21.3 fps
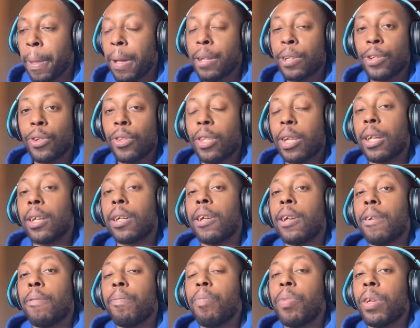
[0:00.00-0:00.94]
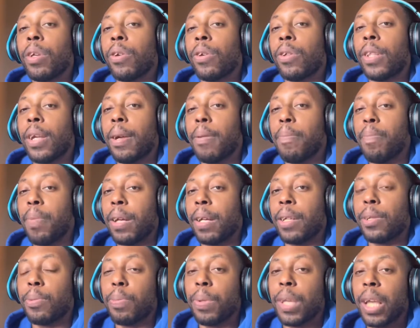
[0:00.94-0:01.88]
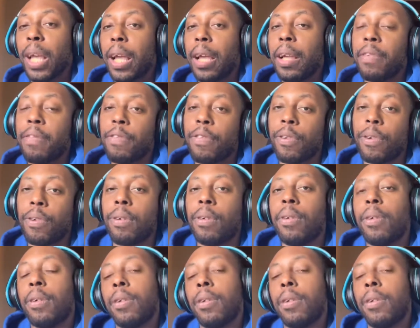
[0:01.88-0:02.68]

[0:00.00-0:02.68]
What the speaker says: so they're going to be on their best behavior.